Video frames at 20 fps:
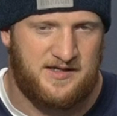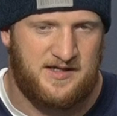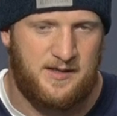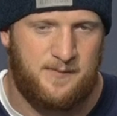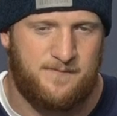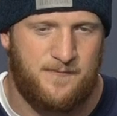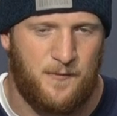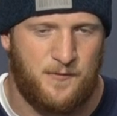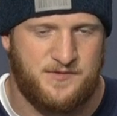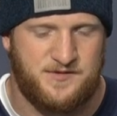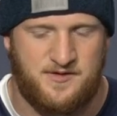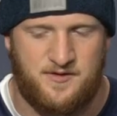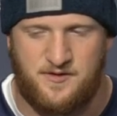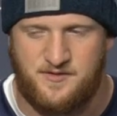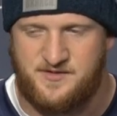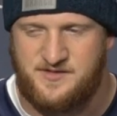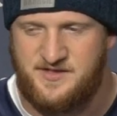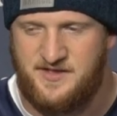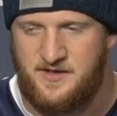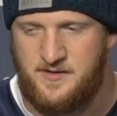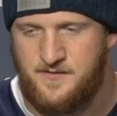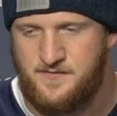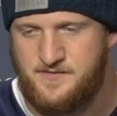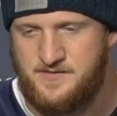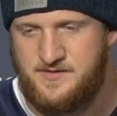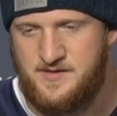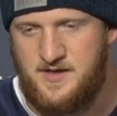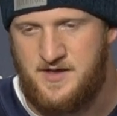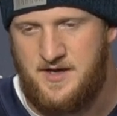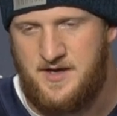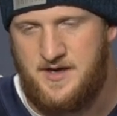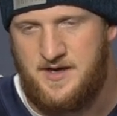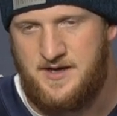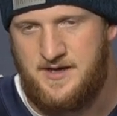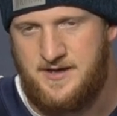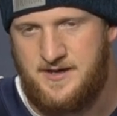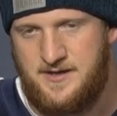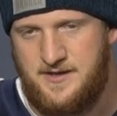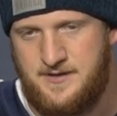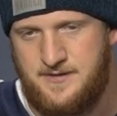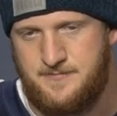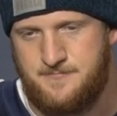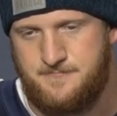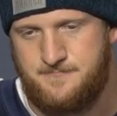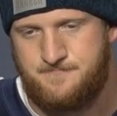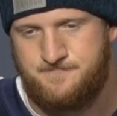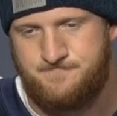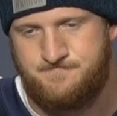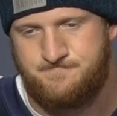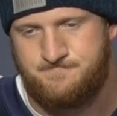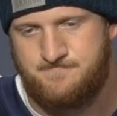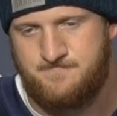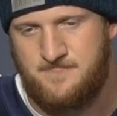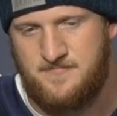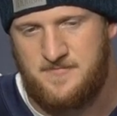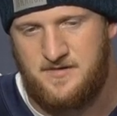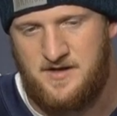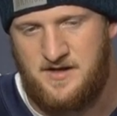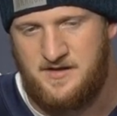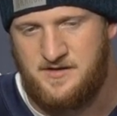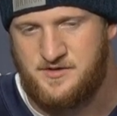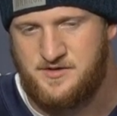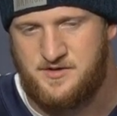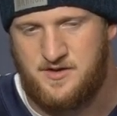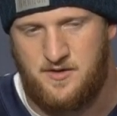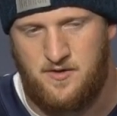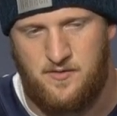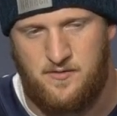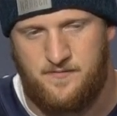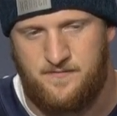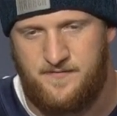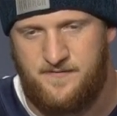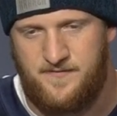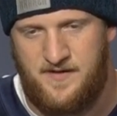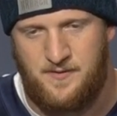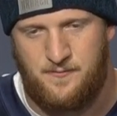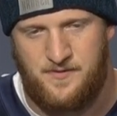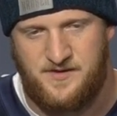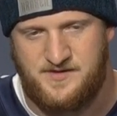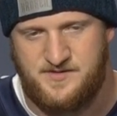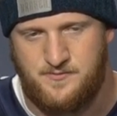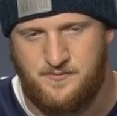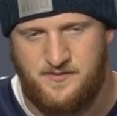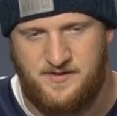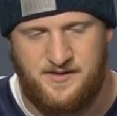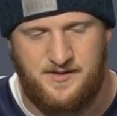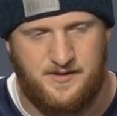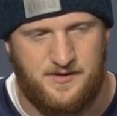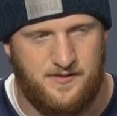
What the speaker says: Keep focused on ourselves, and just go and find ways to win.